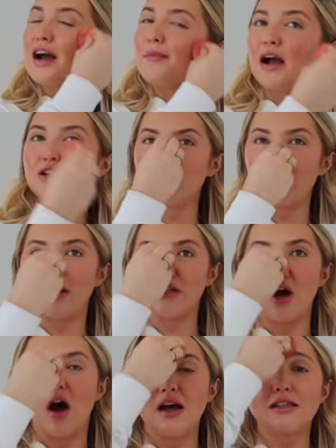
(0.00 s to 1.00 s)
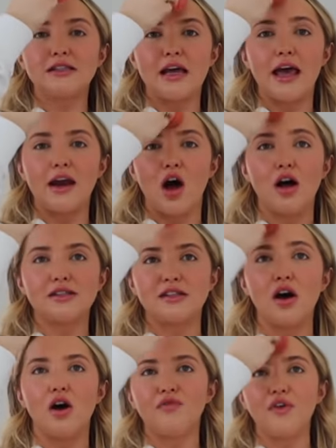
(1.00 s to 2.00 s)
I'm actually going to Austin also.
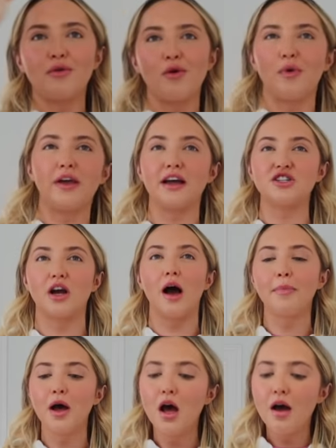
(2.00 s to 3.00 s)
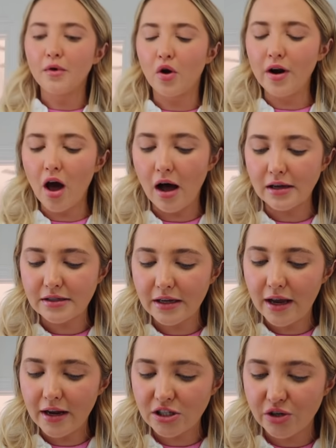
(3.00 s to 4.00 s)
I feel like we're really catching up. Going to
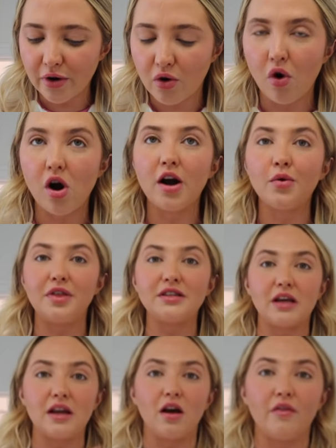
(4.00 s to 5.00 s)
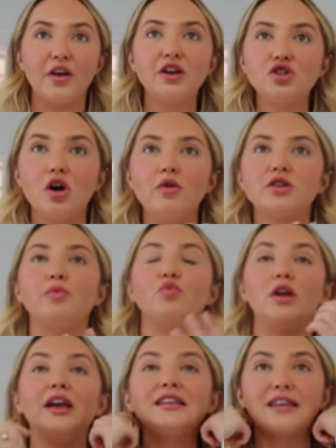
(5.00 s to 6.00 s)
Austin to record with the Skinny Confidential, which I'm
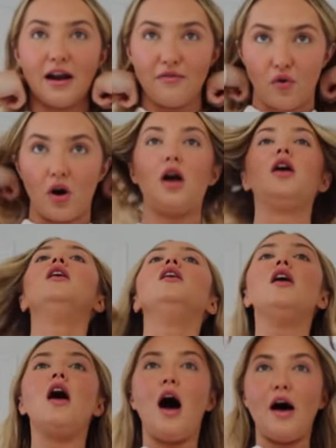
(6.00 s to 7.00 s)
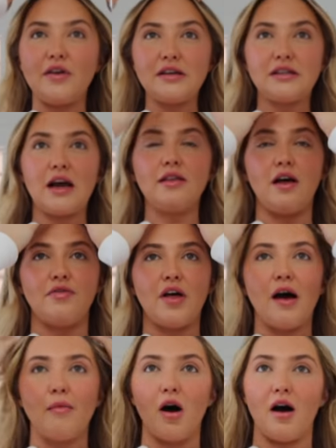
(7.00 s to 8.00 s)
really excited for. Obviously, I love them.